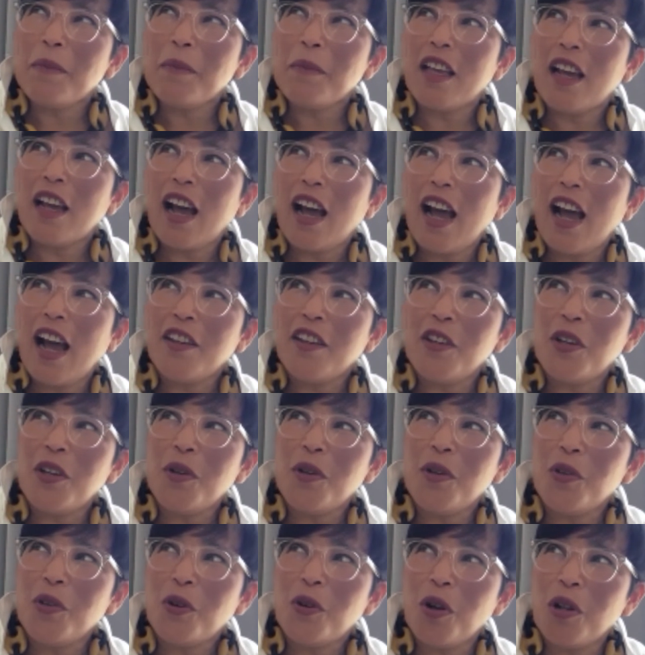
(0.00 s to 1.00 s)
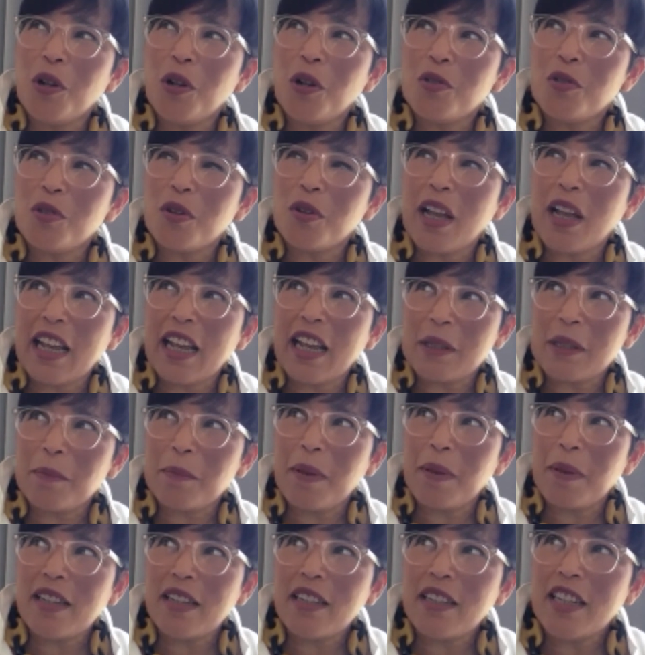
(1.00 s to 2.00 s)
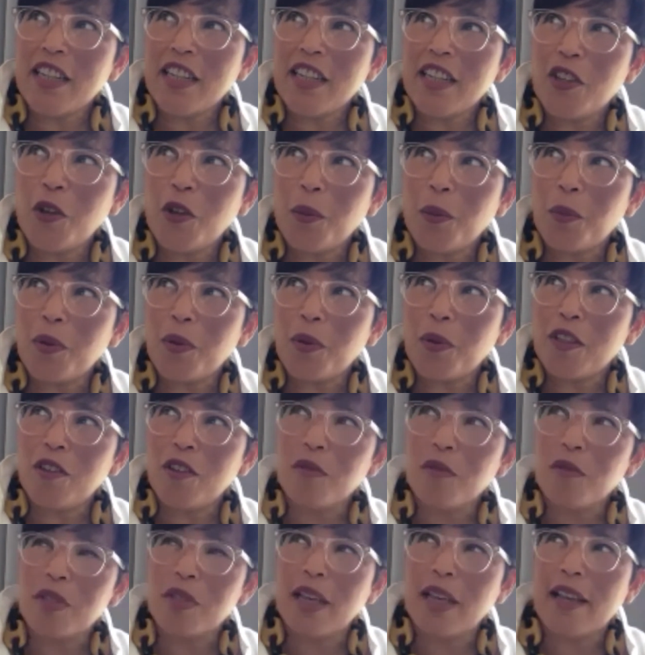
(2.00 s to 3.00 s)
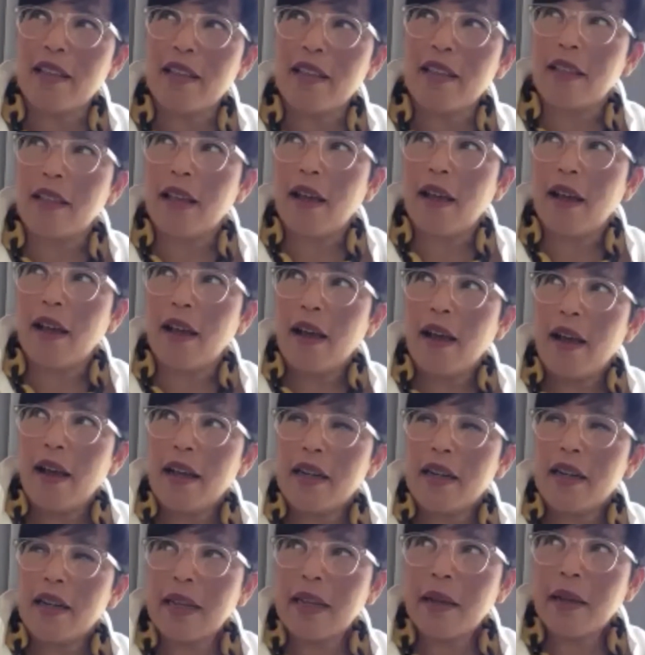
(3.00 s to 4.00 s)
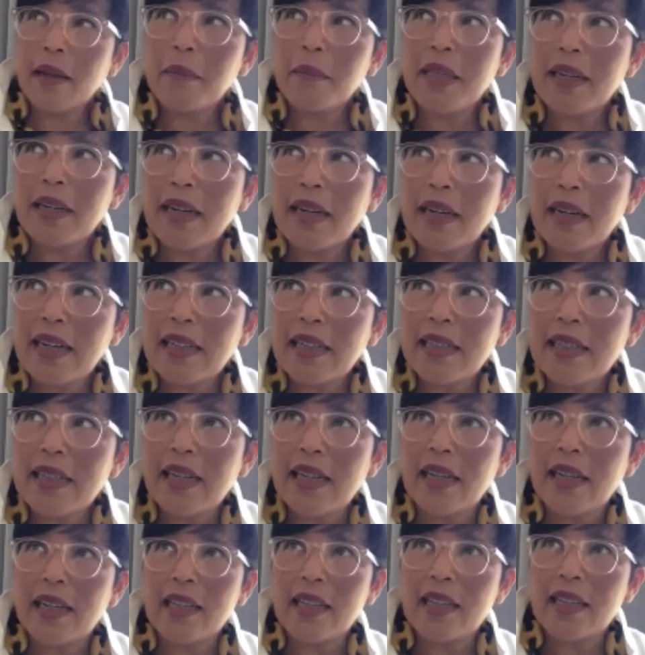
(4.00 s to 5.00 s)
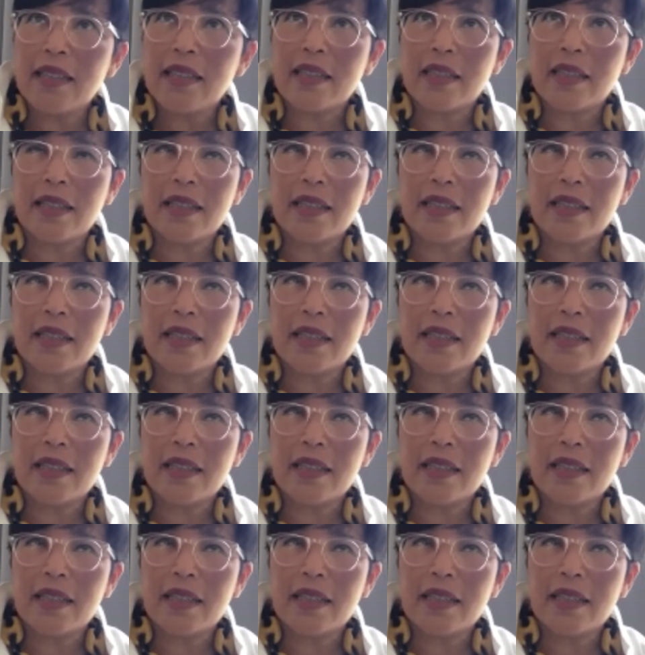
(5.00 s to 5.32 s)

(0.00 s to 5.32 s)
I know you also expanding you said Ria Miranda is